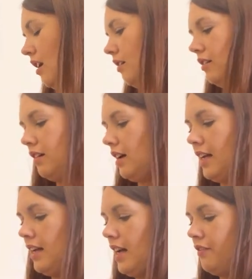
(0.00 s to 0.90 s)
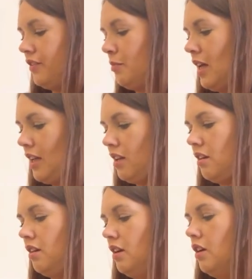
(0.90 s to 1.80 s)
oh, I have to
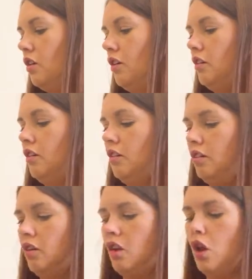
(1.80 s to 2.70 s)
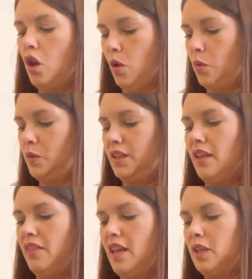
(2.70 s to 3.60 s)
make loads
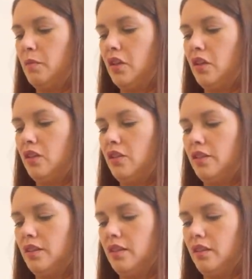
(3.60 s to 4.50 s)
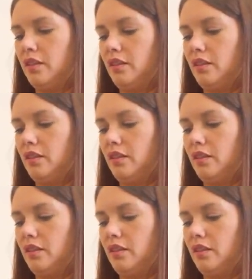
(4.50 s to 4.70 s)
in this because